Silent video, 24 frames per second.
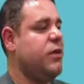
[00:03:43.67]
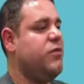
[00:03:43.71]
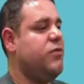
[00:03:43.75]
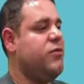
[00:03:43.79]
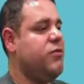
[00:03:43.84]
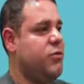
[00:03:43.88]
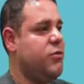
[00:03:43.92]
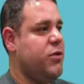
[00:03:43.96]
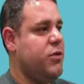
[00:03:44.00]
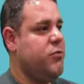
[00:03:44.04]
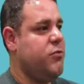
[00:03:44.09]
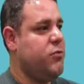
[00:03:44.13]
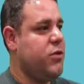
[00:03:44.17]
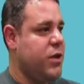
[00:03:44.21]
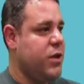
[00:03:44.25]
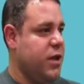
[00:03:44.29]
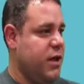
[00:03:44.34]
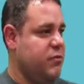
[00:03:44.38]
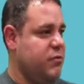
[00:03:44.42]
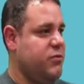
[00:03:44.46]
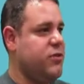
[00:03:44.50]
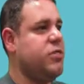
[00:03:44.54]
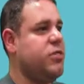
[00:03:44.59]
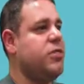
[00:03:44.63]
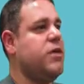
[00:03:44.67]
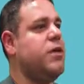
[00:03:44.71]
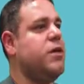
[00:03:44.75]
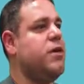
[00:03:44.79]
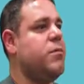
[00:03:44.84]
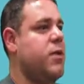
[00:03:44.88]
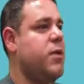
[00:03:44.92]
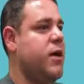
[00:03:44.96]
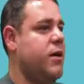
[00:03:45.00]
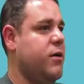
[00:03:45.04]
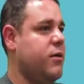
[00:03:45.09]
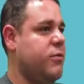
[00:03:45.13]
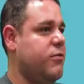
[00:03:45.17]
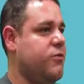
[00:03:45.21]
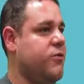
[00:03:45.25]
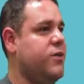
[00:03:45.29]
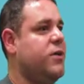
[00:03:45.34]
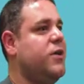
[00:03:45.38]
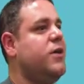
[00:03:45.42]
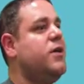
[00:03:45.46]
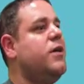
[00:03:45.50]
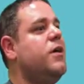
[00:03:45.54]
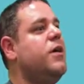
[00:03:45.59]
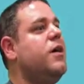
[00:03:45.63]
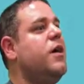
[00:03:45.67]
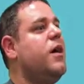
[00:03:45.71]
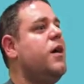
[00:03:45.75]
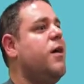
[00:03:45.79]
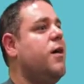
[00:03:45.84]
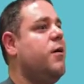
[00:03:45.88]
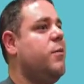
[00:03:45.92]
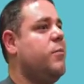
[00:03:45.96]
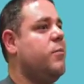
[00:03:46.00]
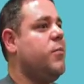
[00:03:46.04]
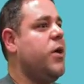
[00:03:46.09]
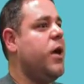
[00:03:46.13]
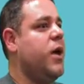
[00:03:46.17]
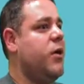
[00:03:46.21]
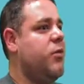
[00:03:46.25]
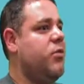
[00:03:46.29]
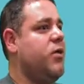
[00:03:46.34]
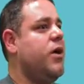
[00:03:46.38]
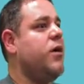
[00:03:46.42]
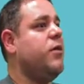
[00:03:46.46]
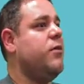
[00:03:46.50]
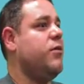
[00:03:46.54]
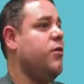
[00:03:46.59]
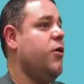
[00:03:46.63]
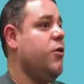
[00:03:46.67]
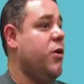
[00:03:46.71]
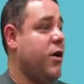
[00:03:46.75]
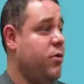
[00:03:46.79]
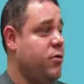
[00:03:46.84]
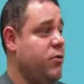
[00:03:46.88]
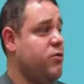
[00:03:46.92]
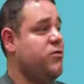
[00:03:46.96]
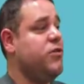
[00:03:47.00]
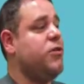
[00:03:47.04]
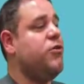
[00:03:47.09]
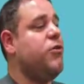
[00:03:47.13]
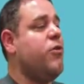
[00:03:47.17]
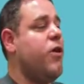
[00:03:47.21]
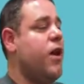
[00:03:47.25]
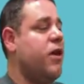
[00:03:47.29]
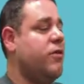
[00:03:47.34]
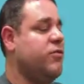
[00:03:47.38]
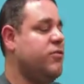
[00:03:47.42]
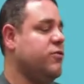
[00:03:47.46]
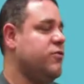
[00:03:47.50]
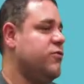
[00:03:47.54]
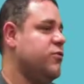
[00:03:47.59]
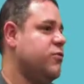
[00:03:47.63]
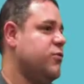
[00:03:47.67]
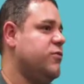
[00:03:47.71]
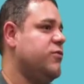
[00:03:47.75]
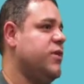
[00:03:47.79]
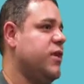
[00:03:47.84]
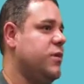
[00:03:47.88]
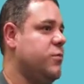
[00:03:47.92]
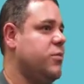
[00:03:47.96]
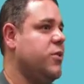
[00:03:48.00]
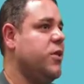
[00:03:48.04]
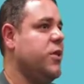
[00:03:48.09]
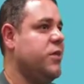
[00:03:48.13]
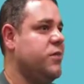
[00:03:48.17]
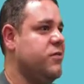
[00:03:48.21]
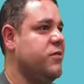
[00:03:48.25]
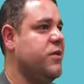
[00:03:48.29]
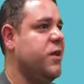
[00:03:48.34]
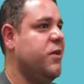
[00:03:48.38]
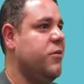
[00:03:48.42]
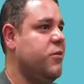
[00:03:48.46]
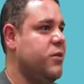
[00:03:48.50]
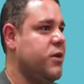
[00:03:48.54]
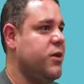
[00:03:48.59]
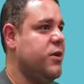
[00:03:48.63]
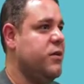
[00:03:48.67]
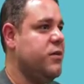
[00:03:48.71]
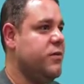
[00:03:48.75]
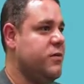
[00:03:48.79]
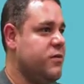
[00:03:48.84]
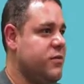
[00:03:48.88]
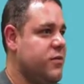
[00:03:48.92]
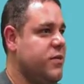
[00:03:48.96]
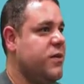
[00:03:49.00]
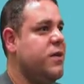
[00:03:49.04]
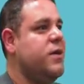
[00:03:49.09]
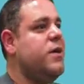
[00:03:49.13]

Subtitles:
And so they really have to think about how those interactions would take place nowadays.